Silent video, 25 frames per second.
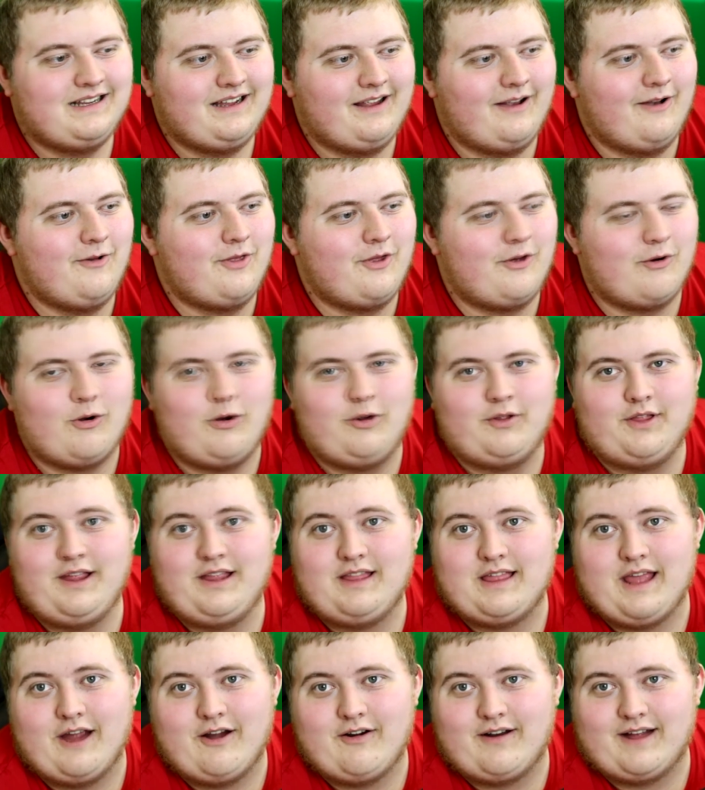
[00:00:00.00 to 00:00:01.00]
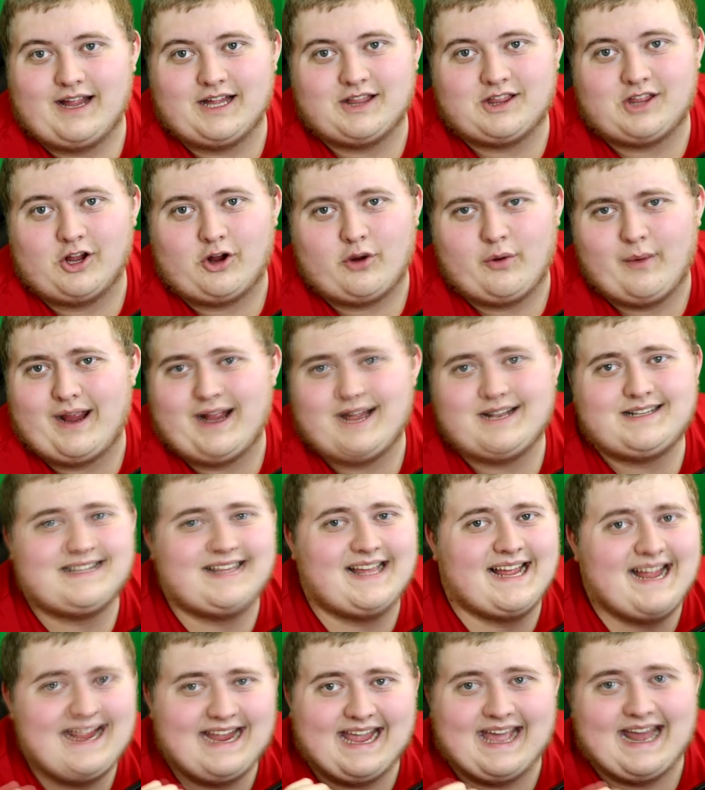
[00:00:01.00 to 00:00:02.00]
You know, they're only there to get the grades so
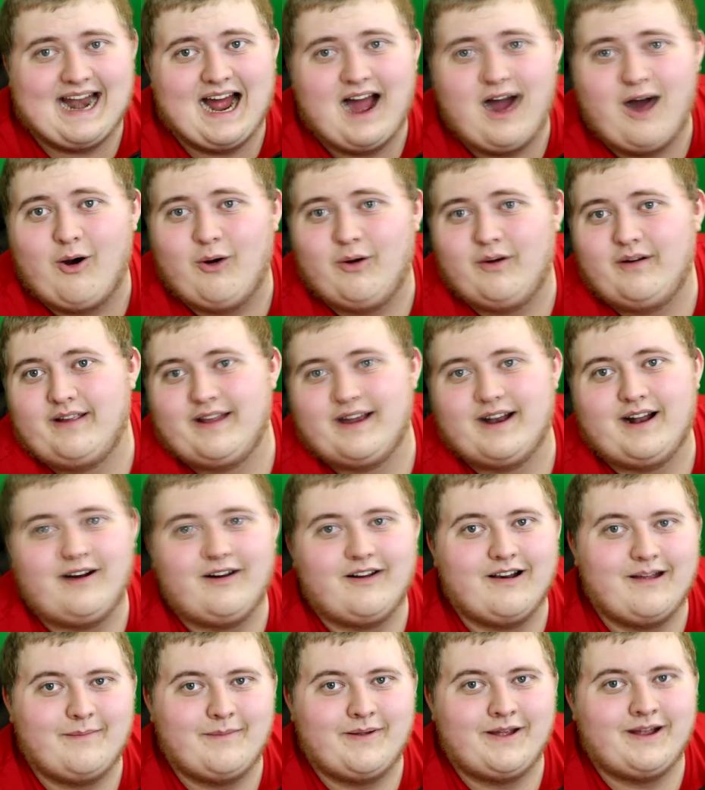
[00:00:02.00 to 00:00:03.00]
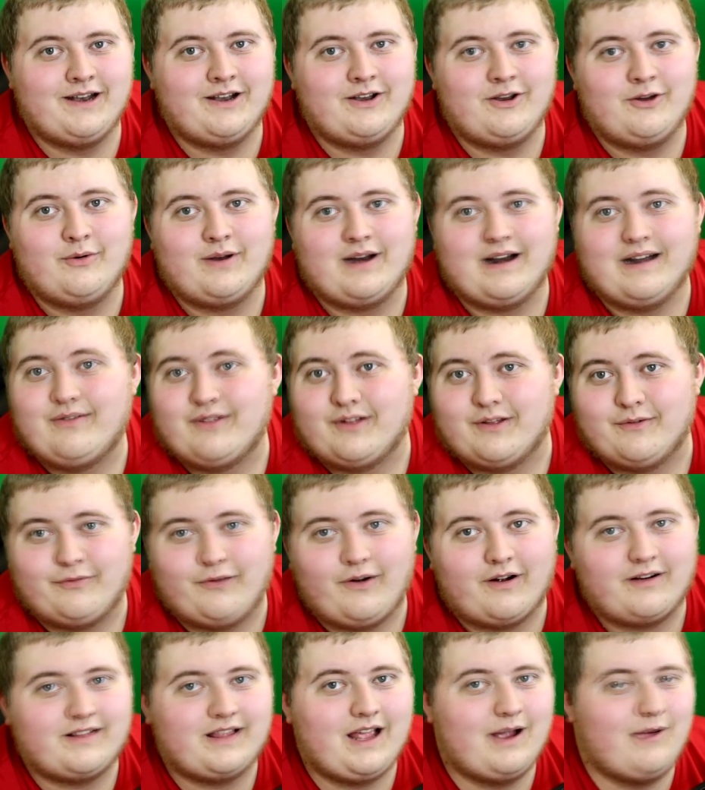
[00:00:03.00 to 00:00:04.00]
they can get out. You know what I mean? Do whatever the
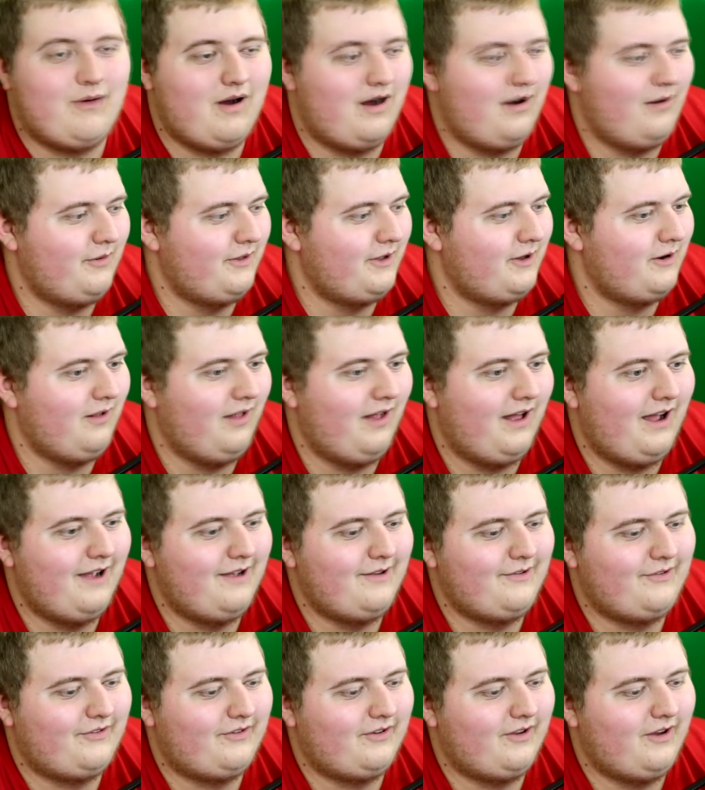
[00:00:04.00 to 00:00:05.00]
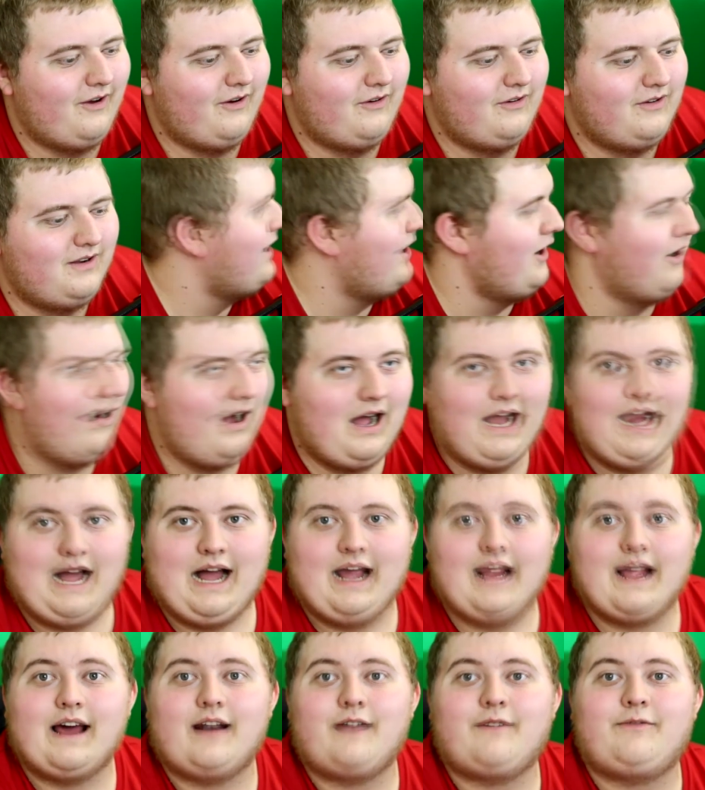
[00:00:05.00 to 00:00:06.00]
fuck they want with their lives. So, you know,
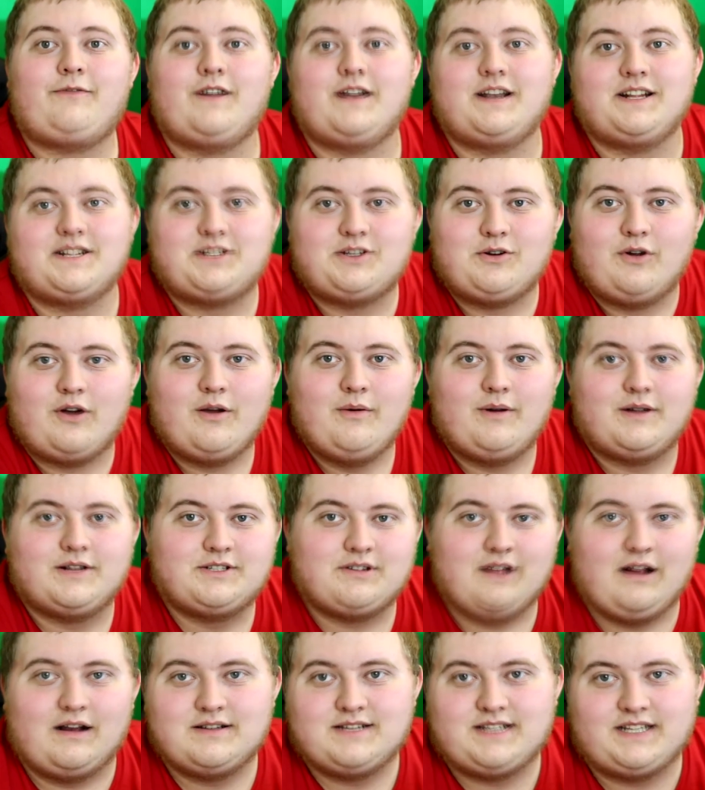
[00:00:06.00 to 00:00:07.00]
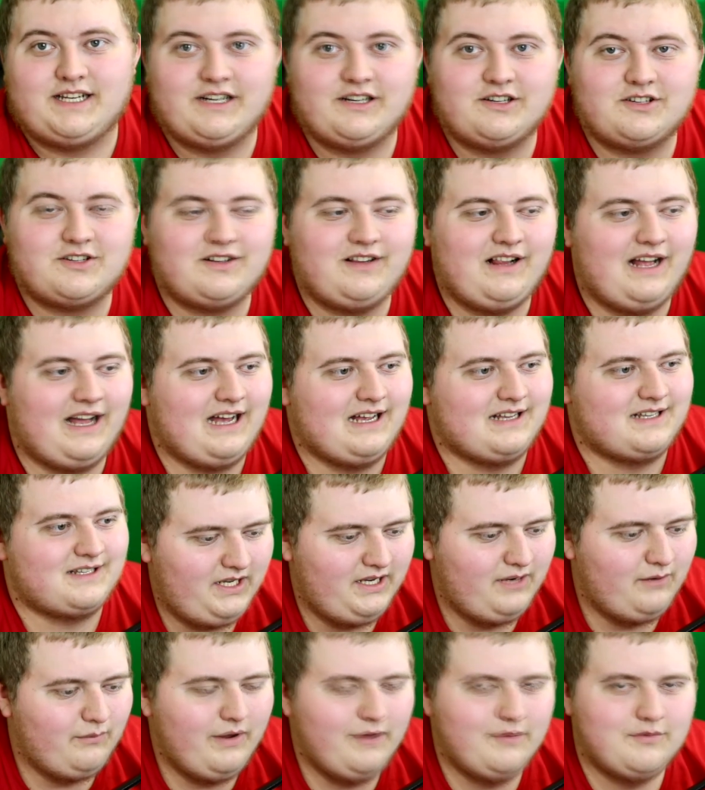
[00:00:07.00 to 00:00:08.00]
I got a funny story once. I was in English class
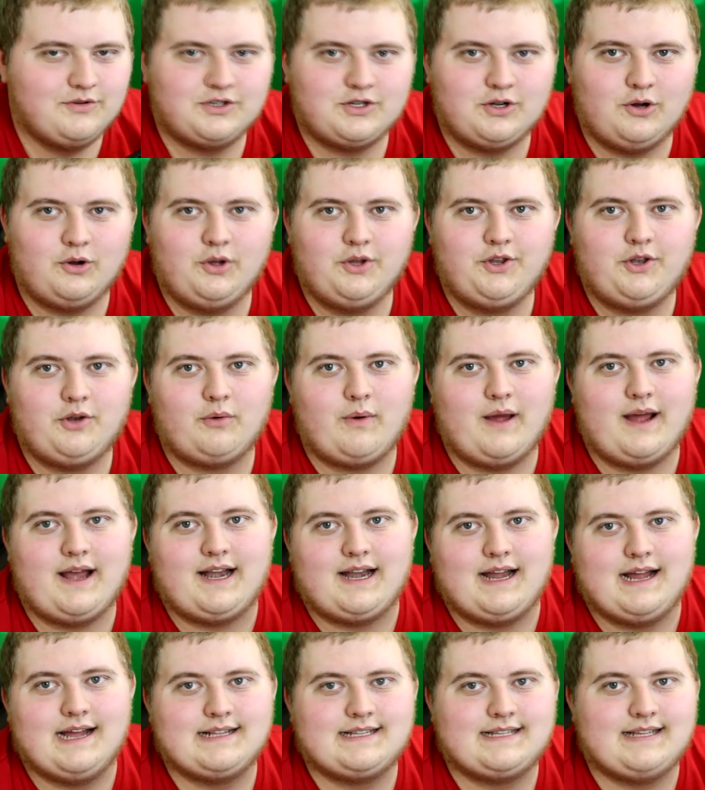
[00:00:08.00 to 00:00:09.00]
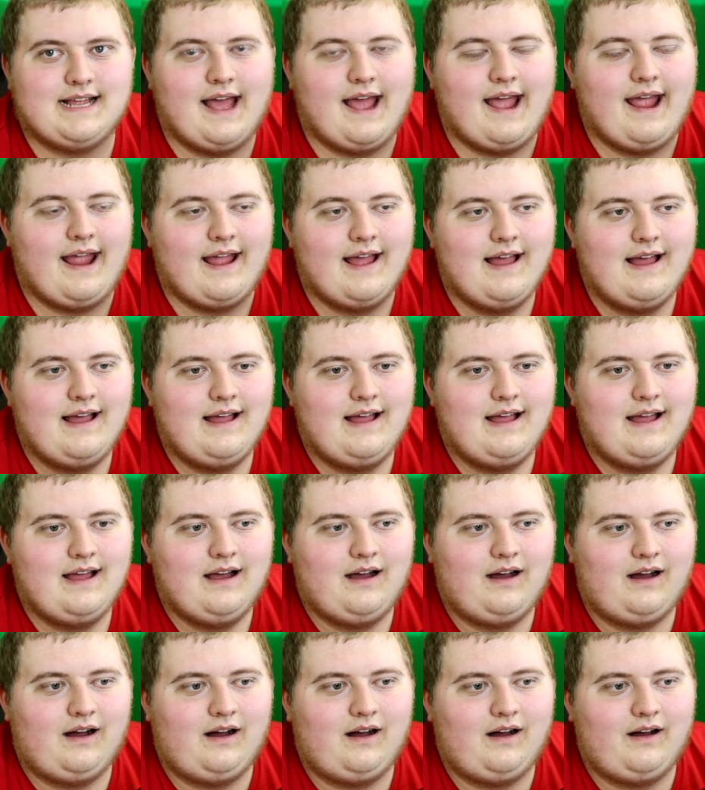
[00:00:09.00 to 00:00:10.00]
and we were told to write an essay
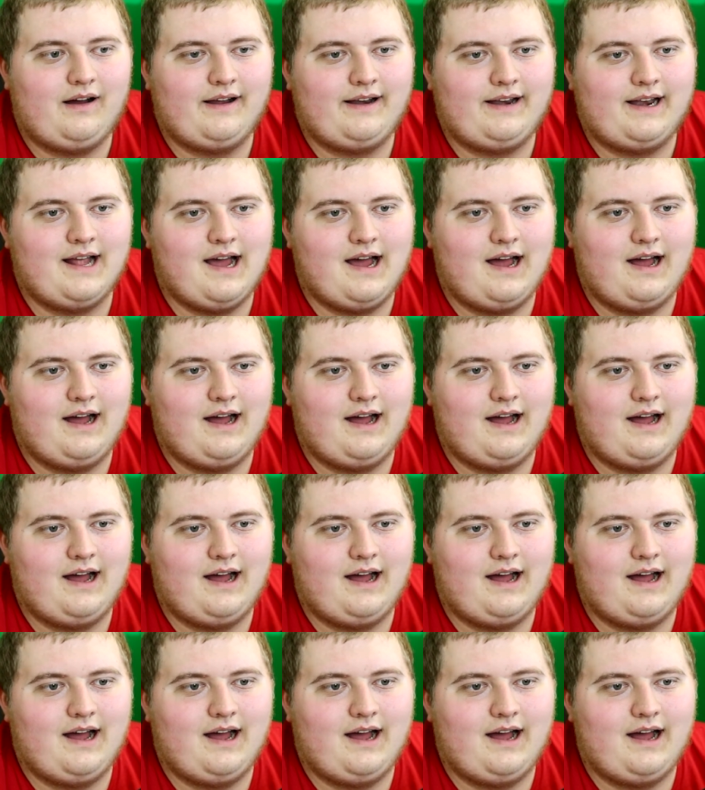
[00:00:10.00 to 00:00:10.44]
on